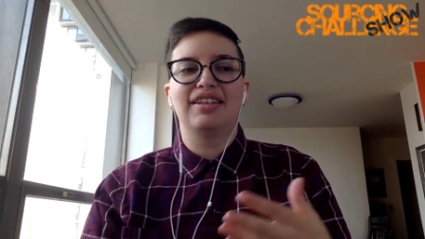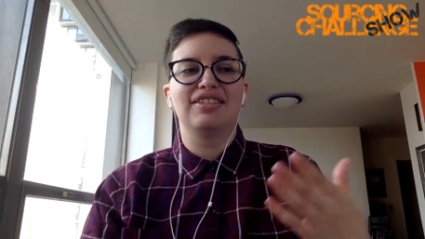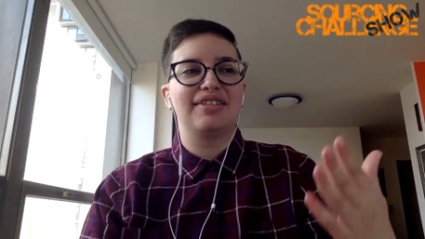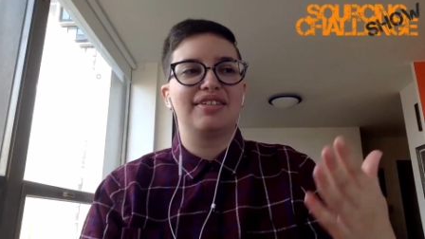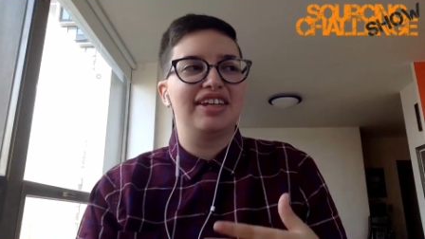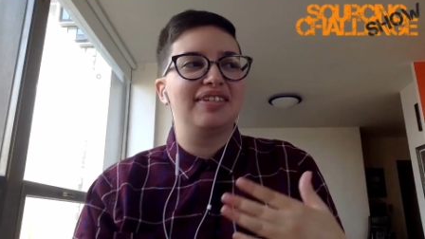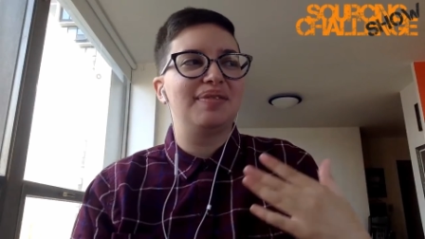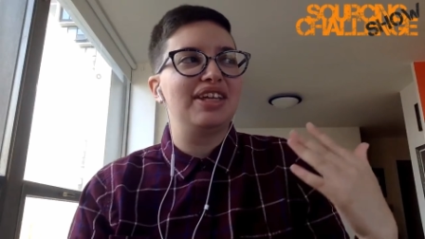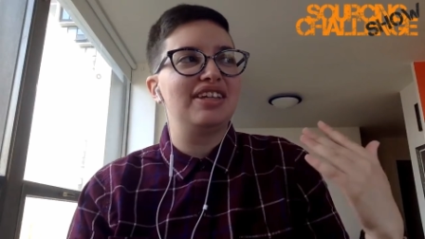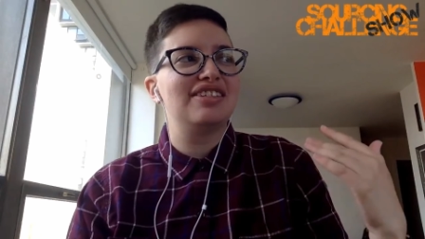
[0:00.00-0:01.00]
And then
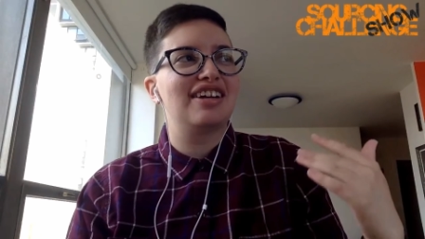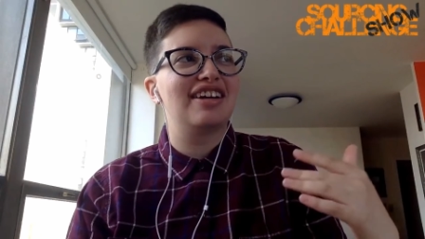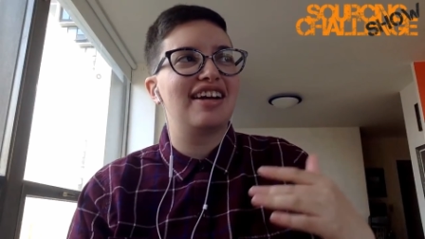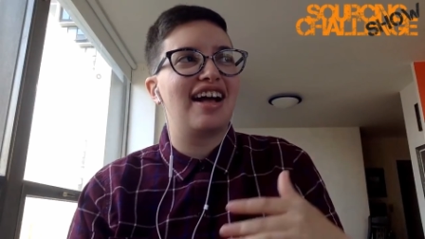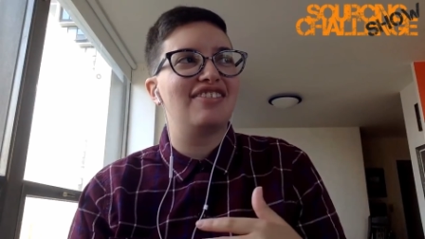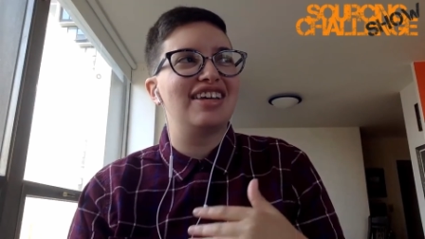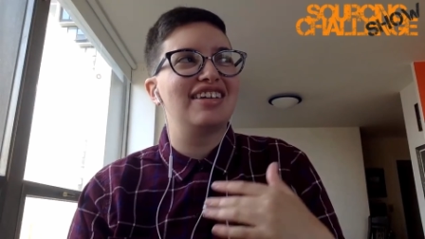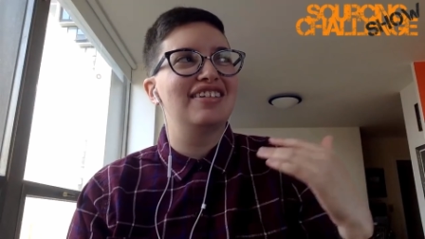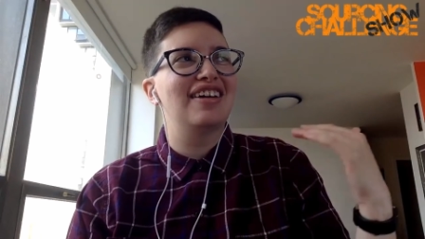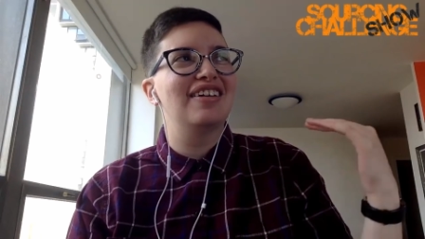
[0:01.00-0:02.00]
slowly we started
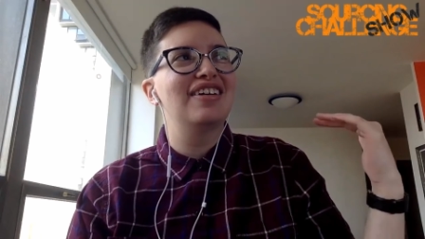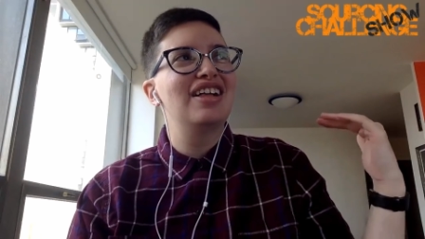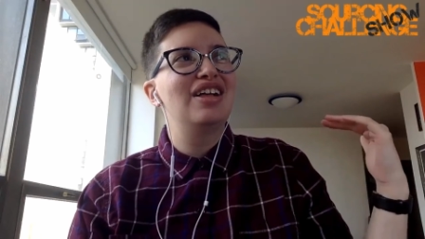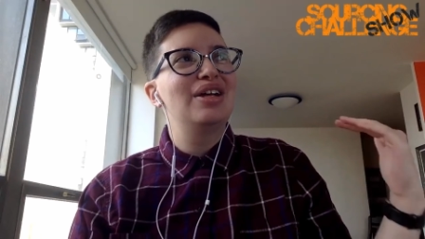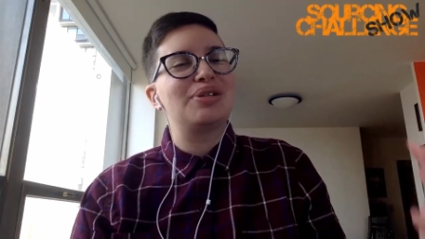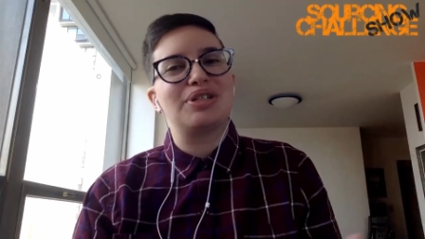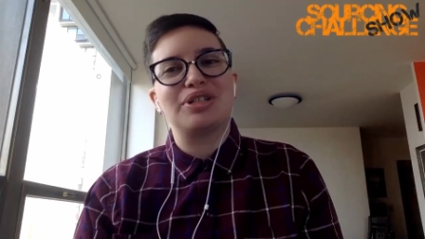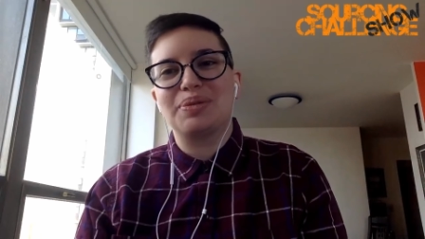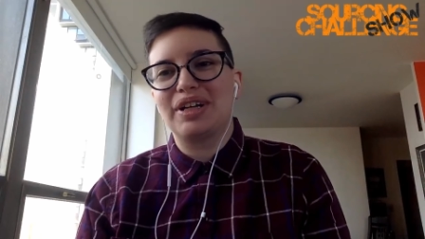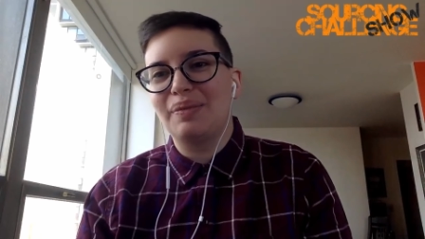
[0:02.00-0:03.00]
having, you know,
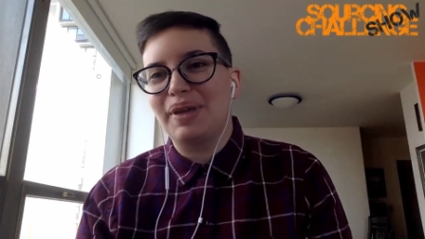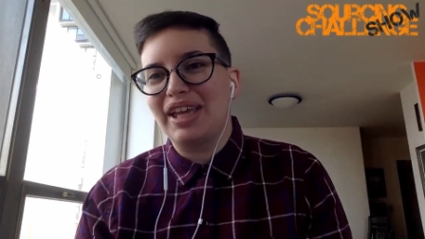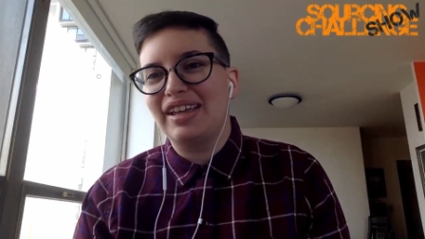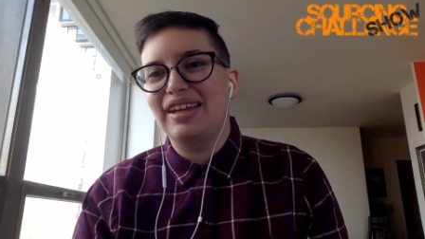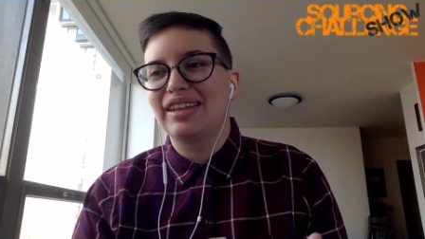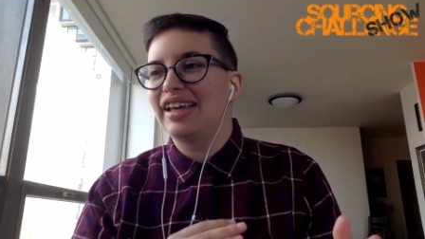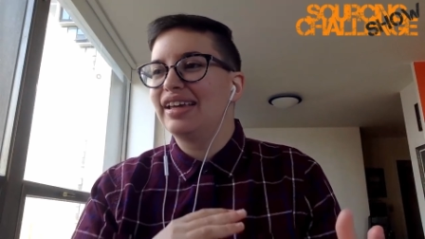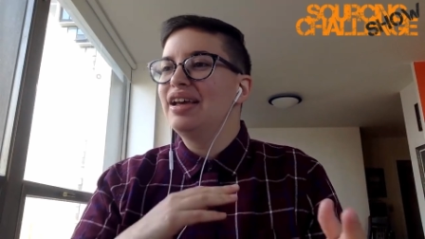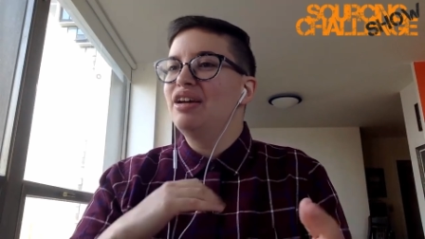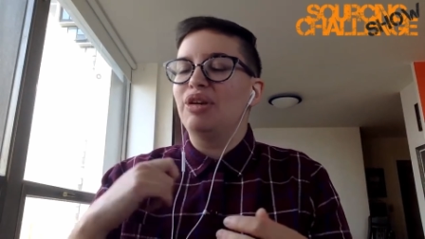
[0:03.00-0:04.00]
sourcers would come in
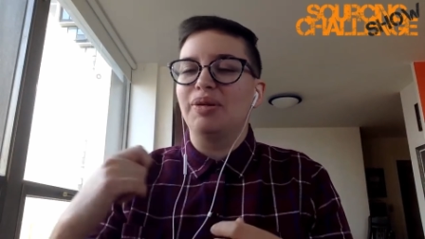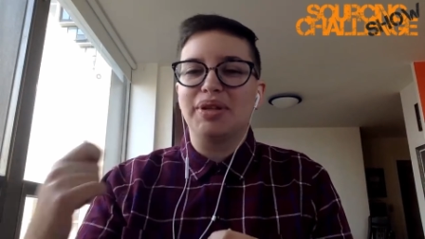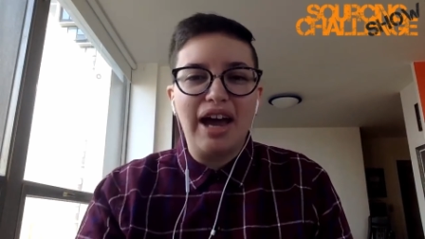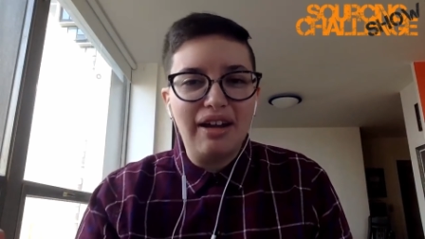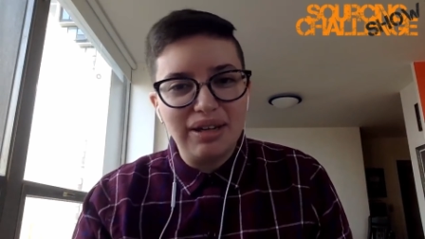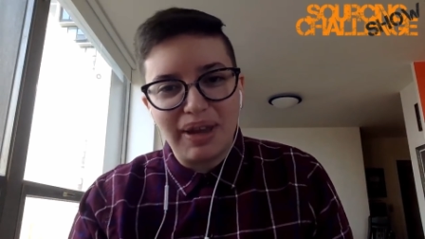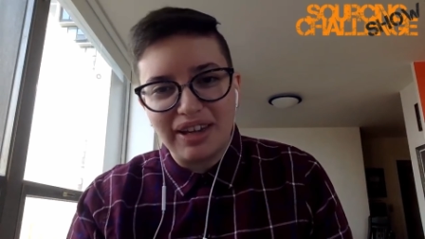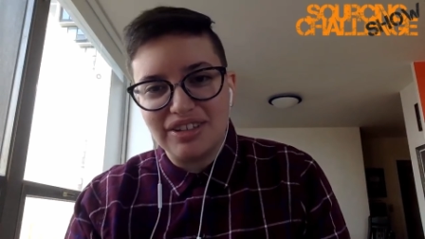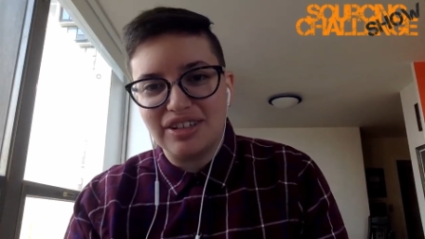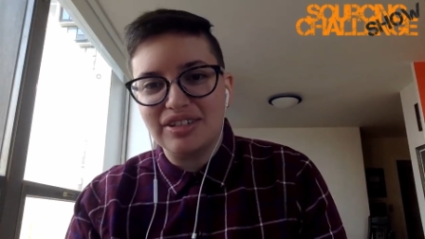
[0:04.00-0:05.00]
and like meet with
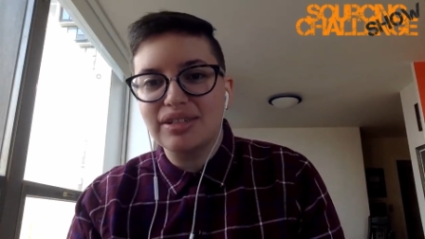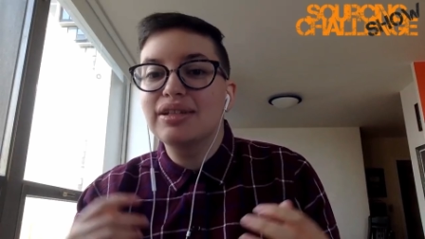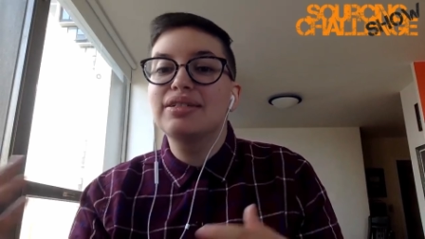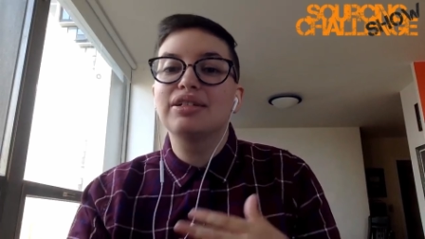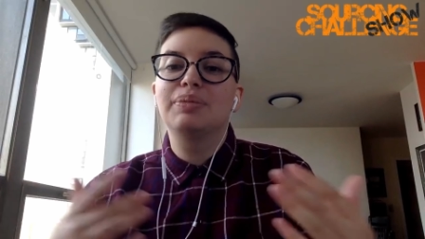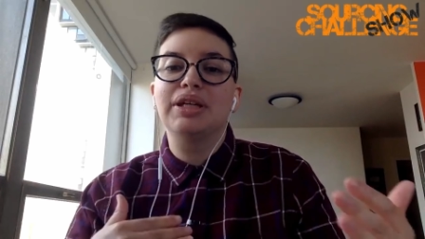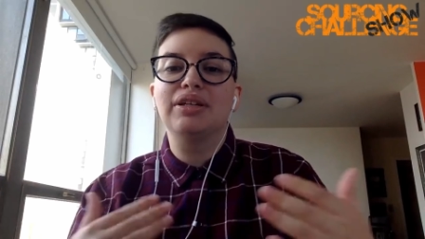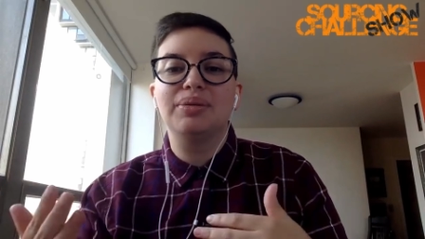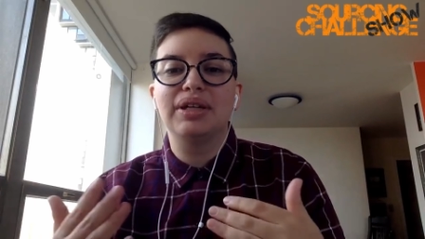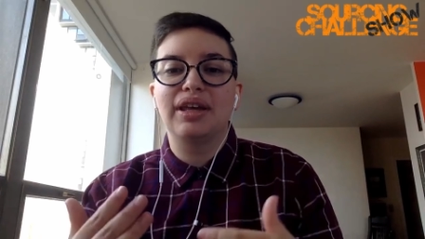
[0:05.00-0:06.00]
hiring managers, and they'd
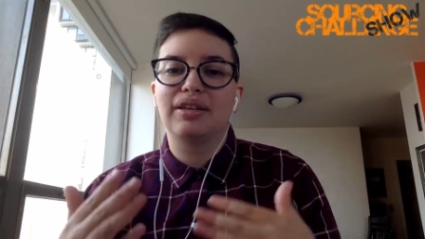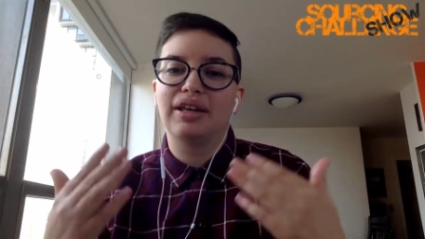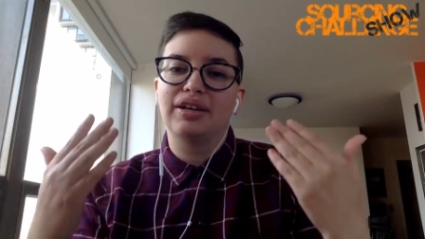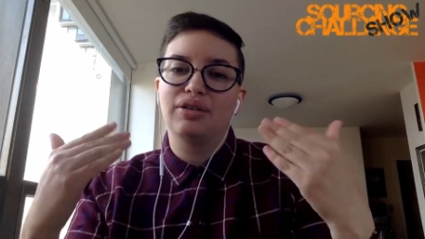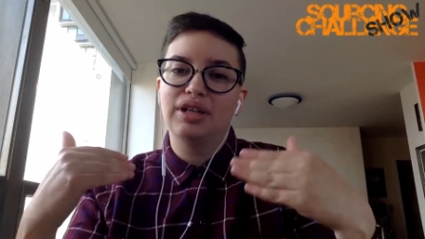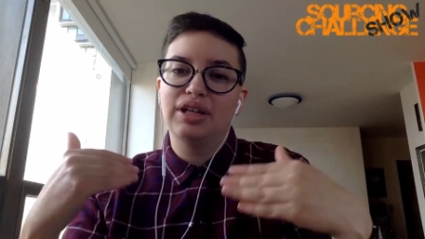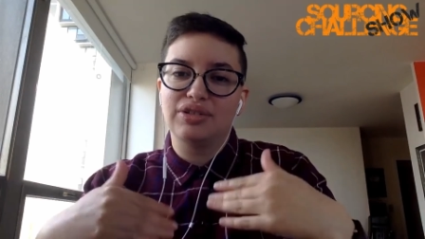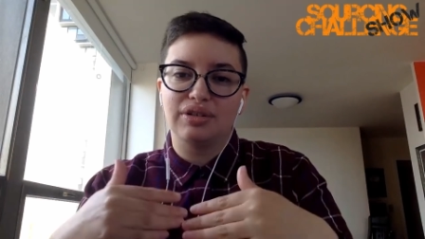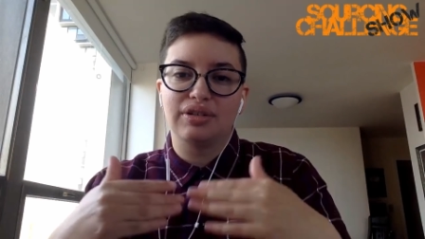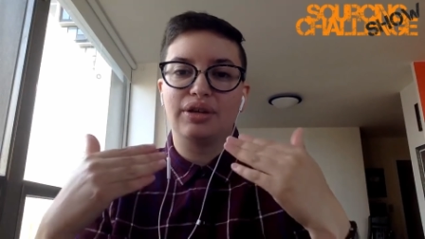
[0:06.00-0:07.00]
still be doing that like
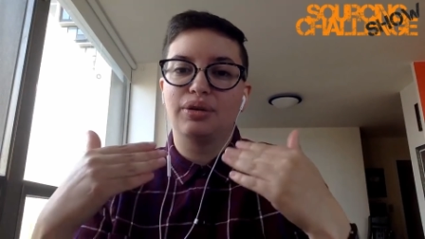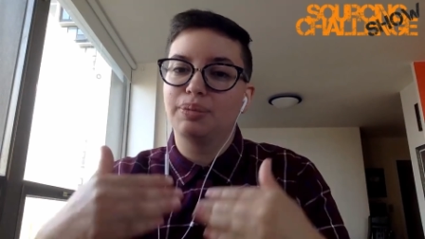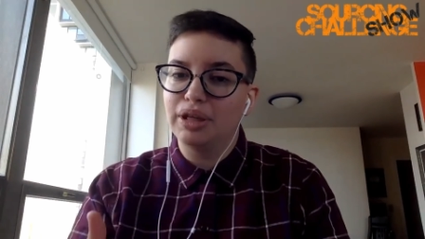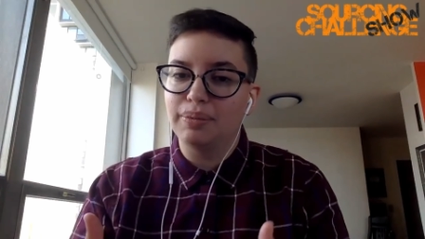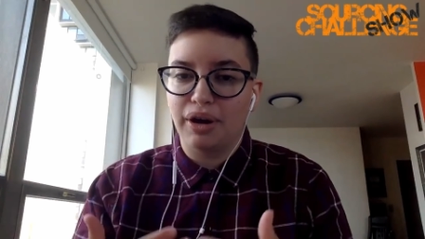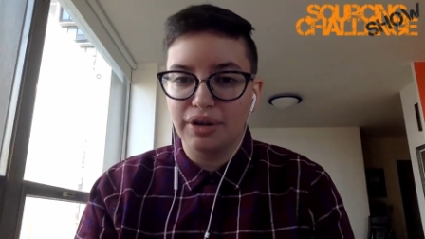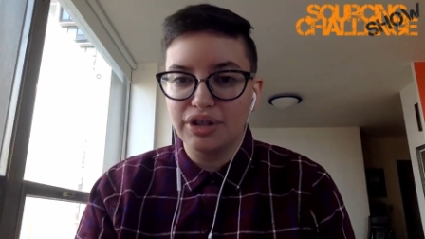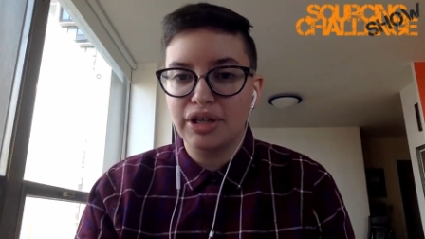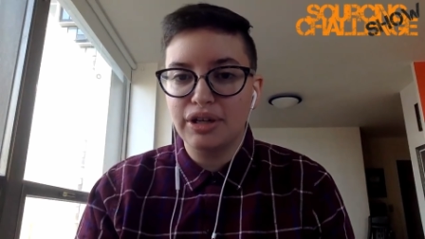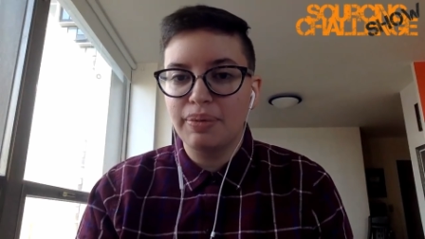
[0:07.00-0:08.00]
internal like OP
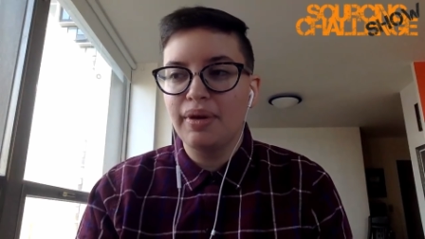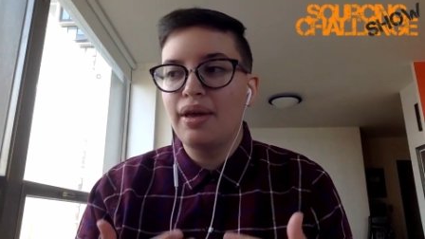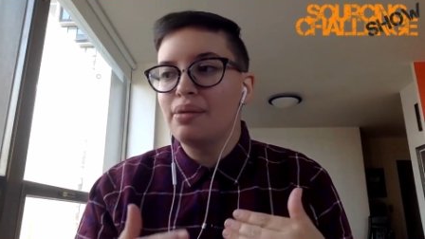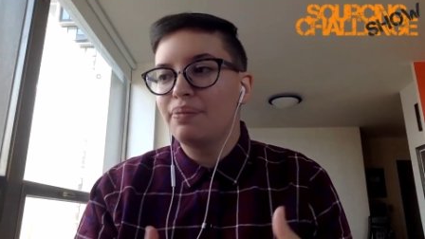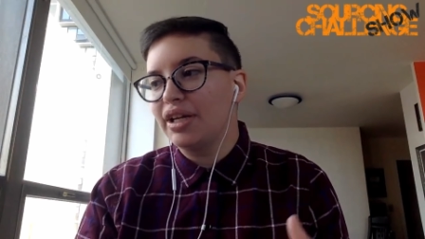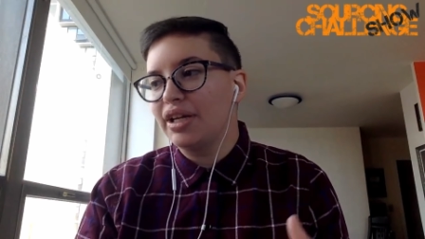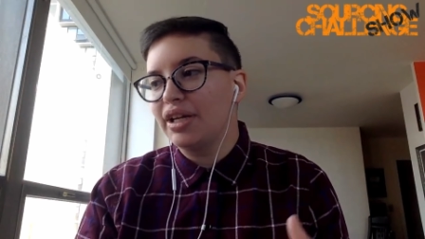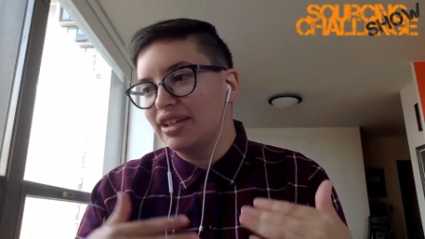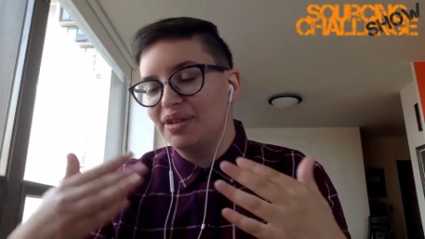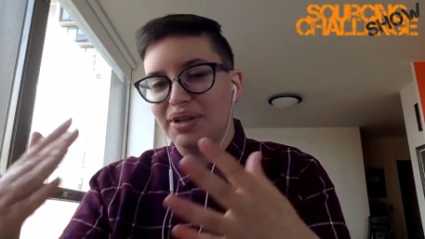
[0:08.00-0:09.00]
partnership,
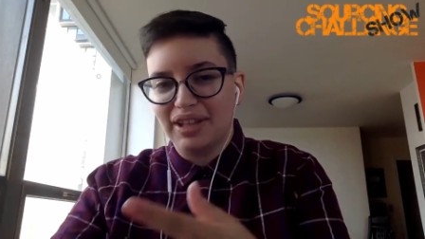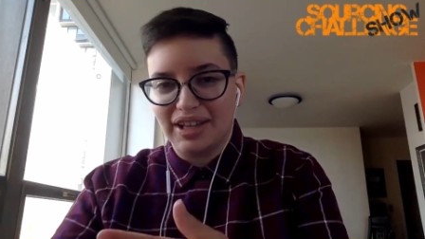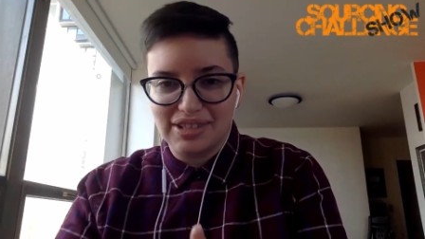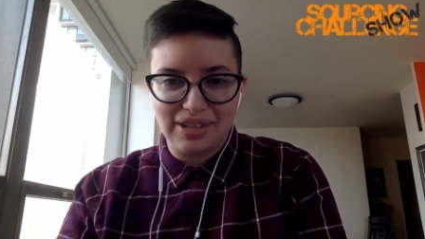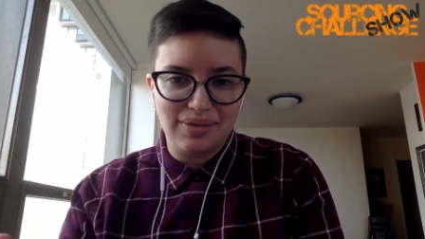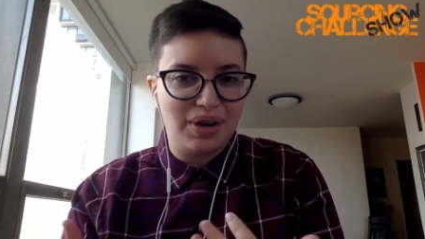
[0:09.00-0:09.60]
but suddenly we're